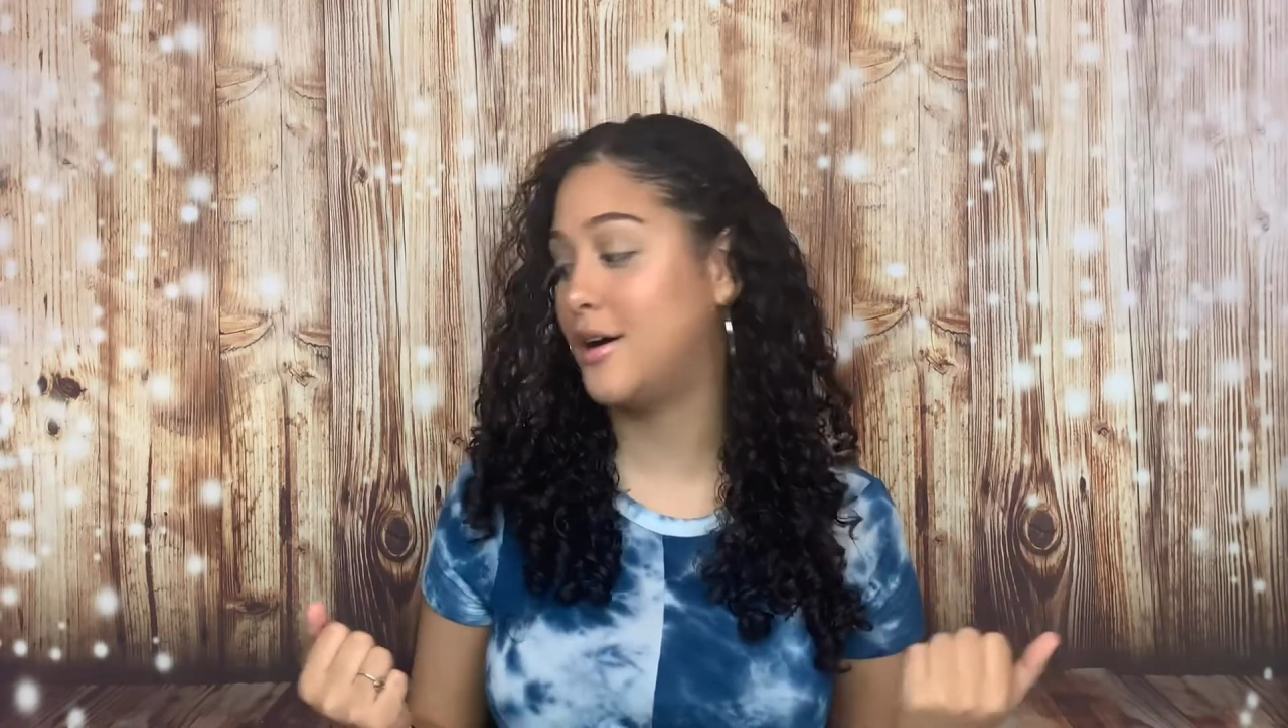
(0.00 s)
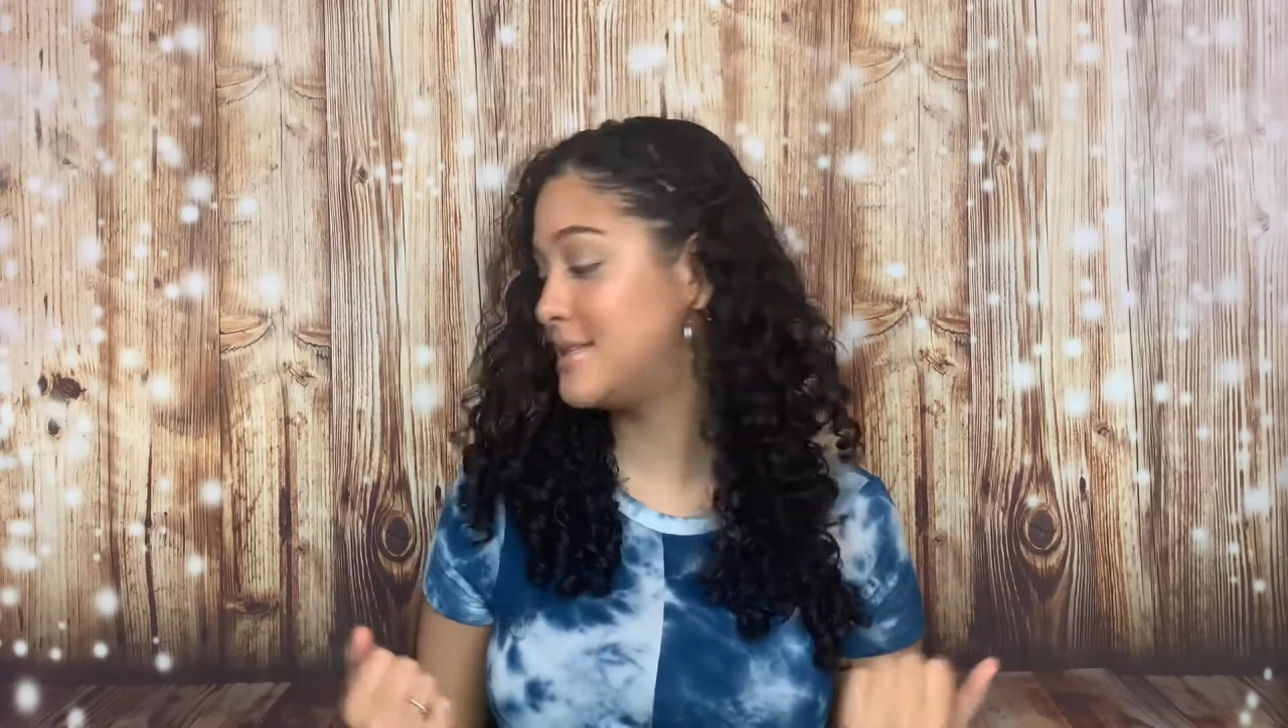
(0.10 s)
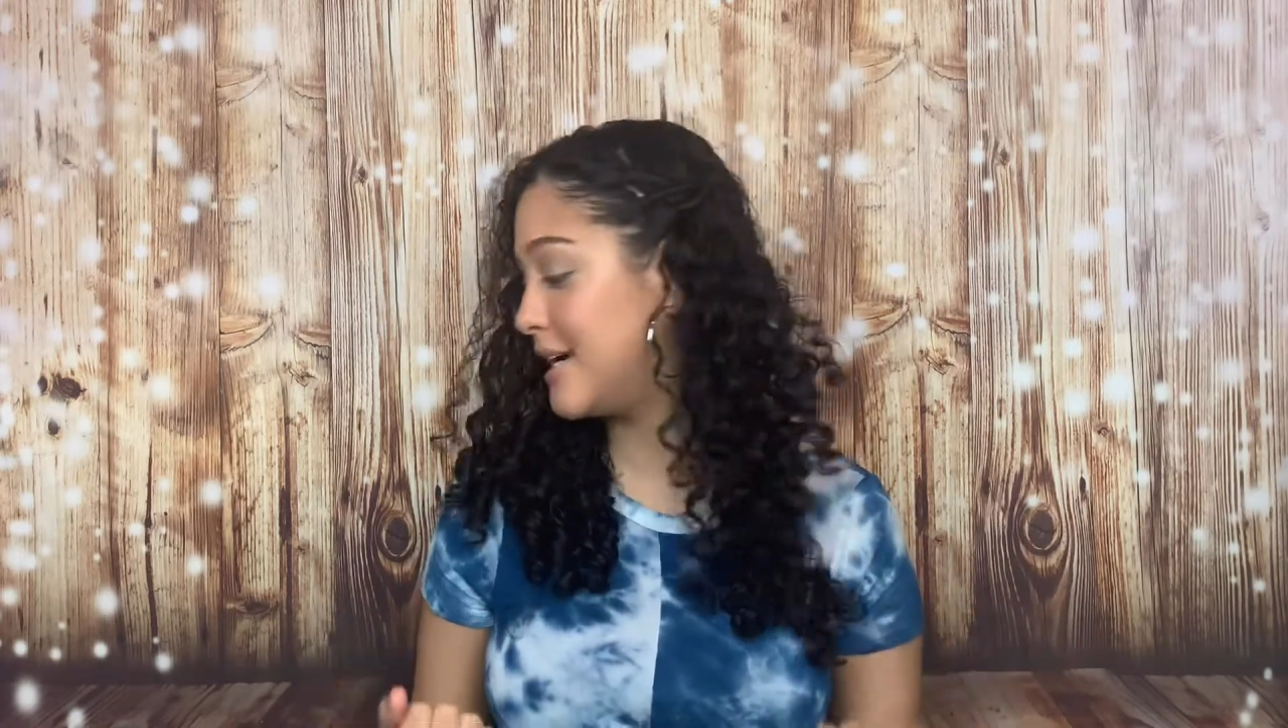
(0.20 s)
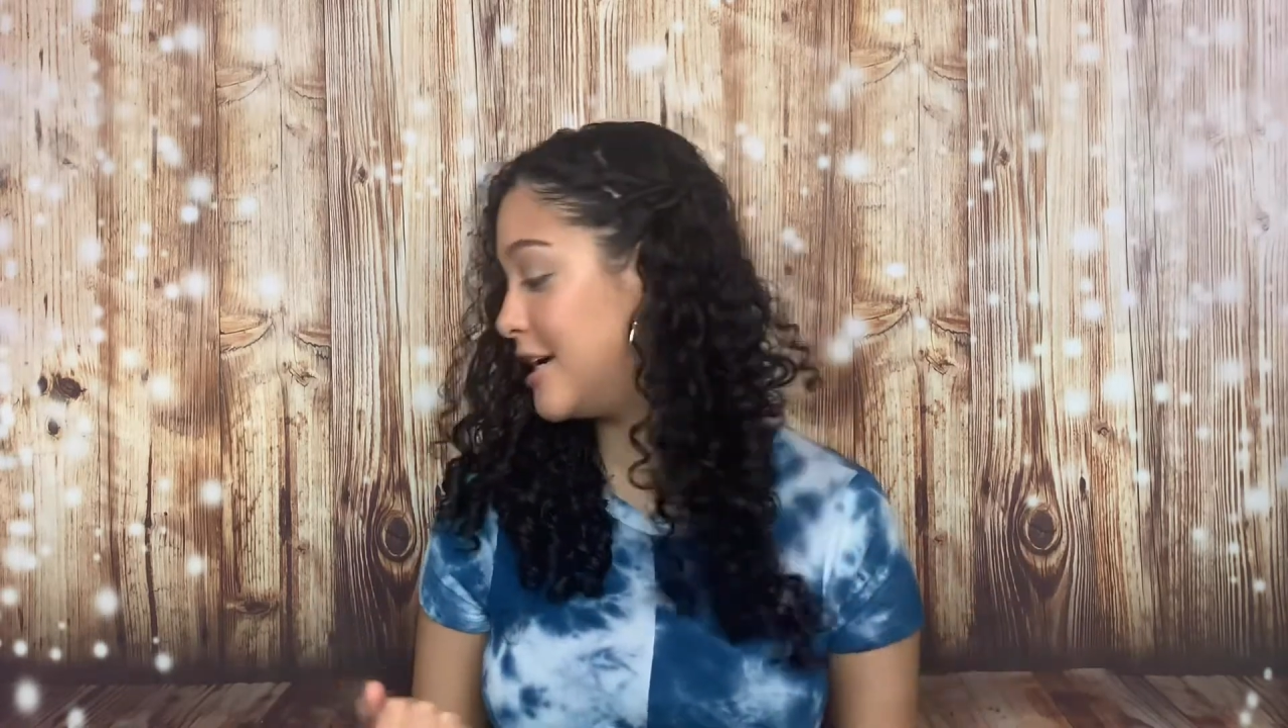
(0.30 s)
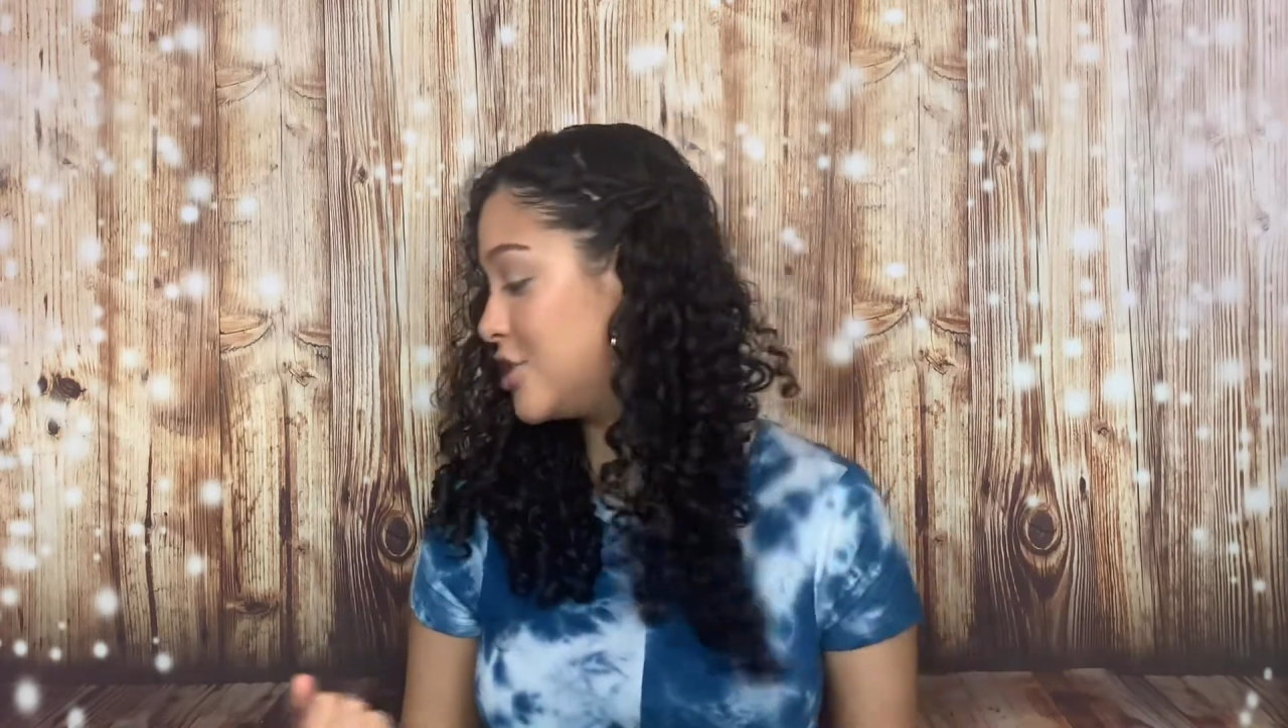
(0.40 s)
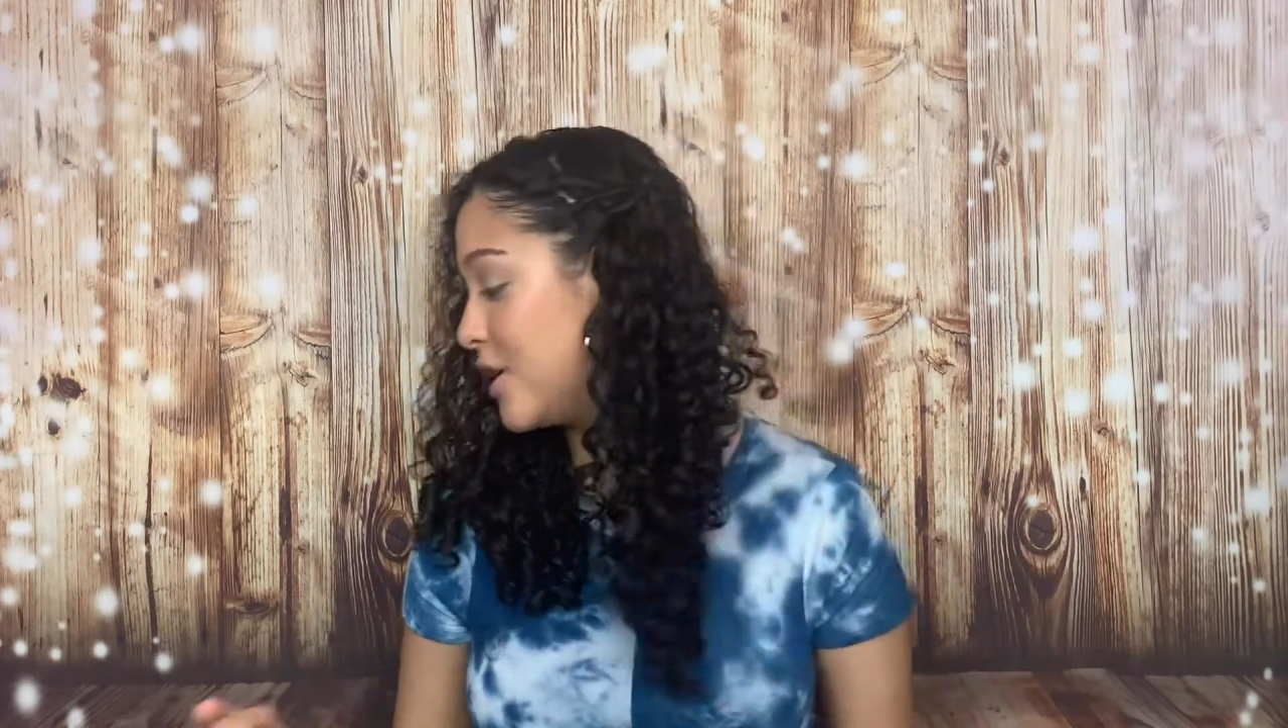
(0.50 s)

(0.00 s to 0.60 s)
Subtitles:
to air dry.